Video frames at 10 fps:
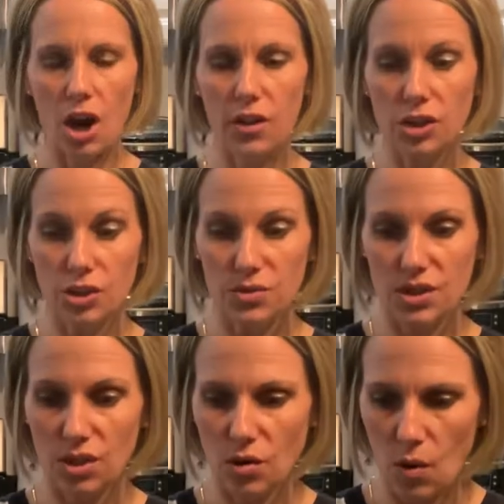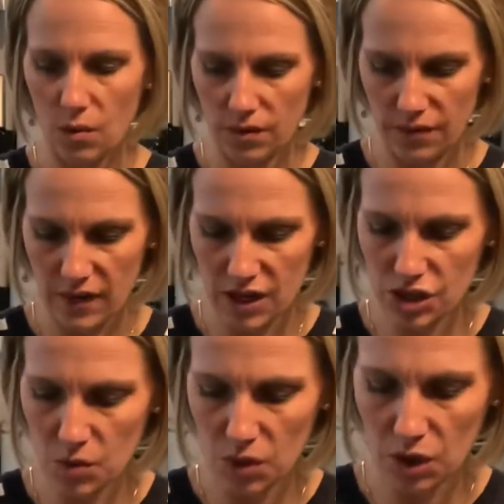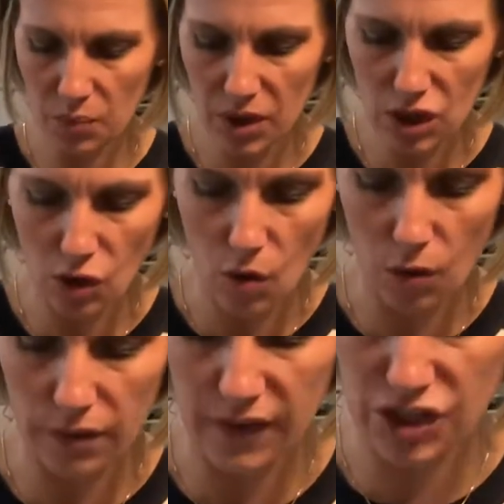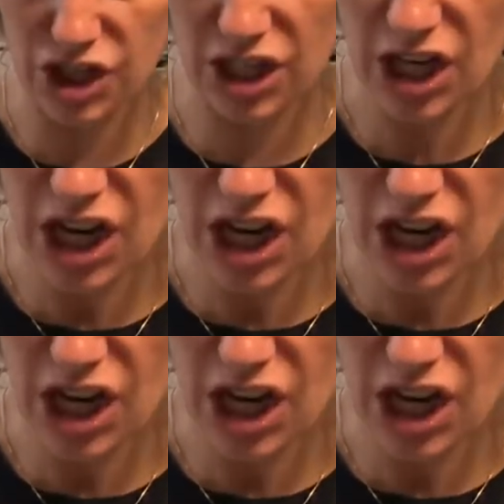to use the goldfish. We're going to put the goldfish in.